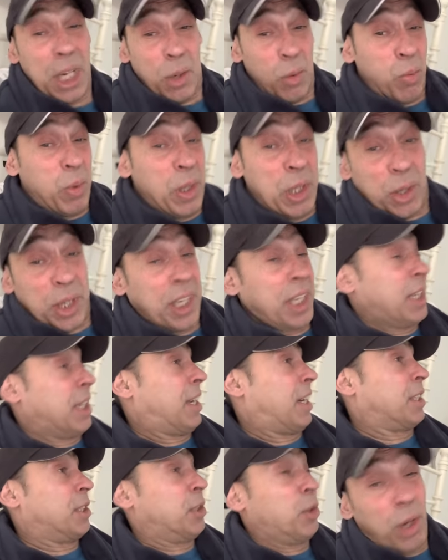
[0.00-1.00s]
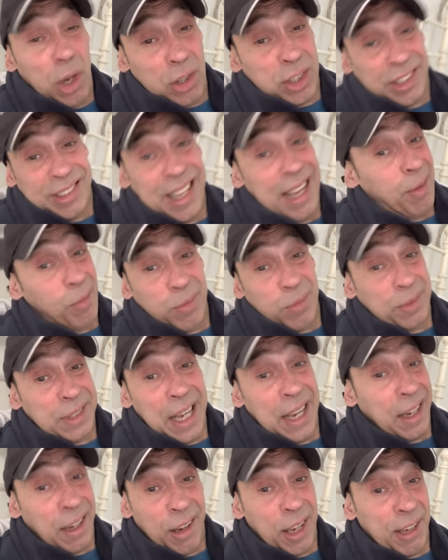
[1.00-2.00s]
We look at it like you lost
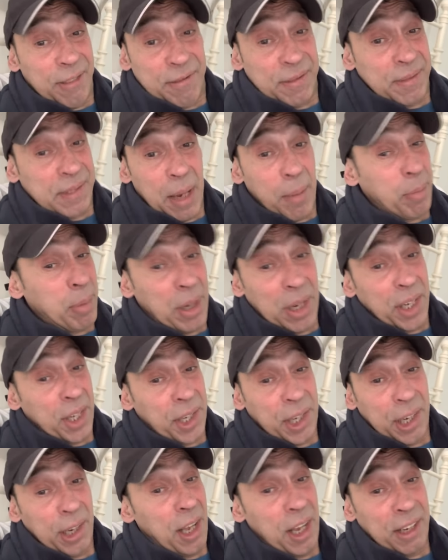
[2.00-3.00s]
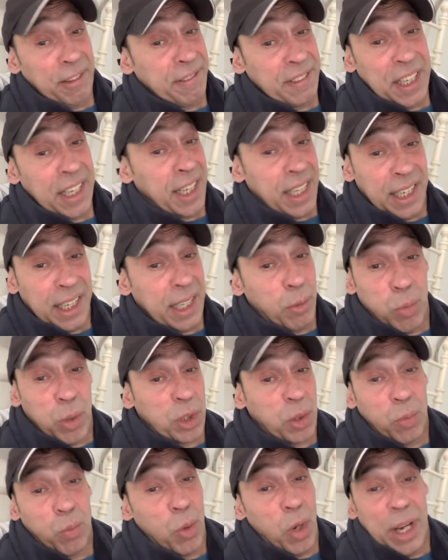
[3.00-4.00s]
that life, that part of the life there. It
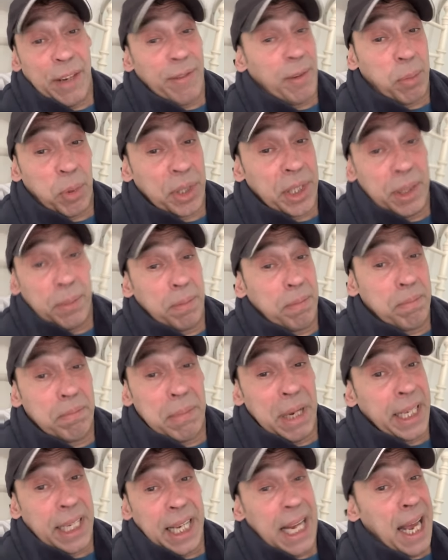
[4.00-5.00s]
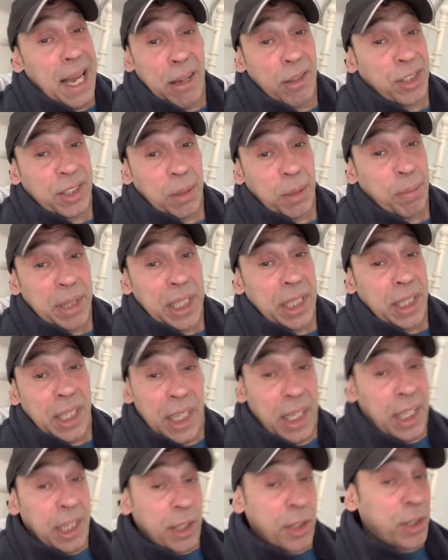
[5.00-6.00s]
wasn't what everybody made it out to be.
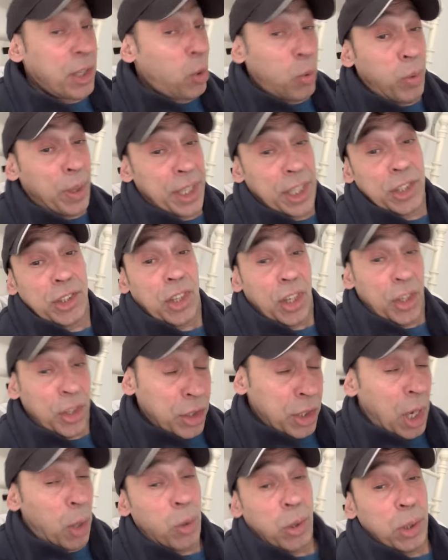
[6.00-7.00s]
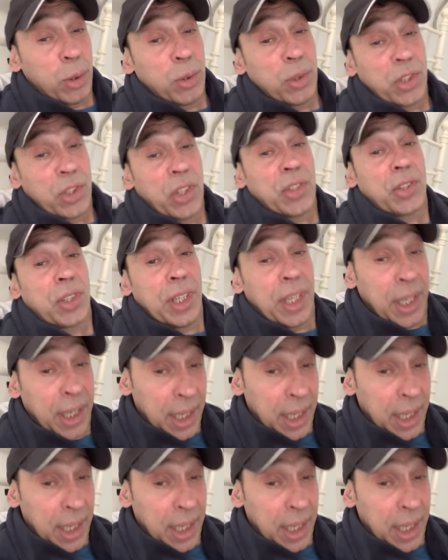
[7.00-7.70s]
No winners, no losers.